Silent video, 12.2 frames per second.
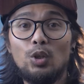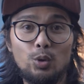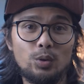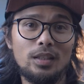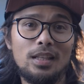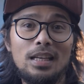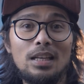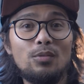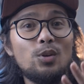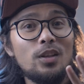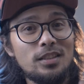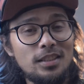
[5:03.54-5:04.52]
Note, if you
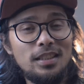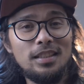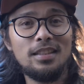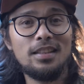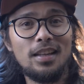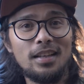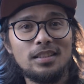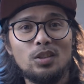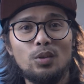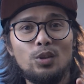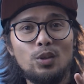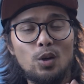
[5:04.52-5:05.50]
can see the text
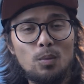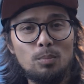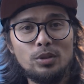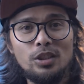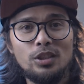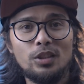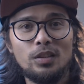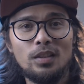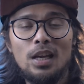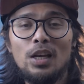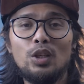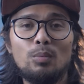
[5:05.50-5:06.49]
on your composition,
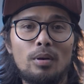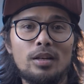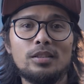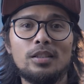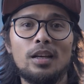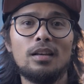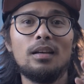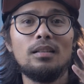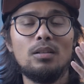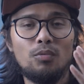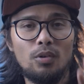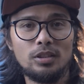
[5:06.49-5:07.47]
you better check the
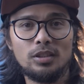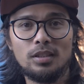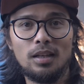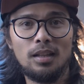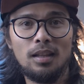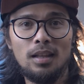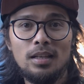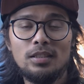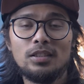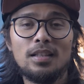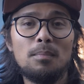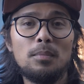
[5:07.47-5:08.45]
font style.
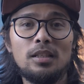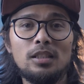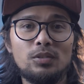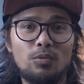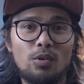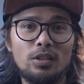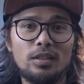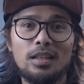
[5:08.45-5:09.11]
Some English font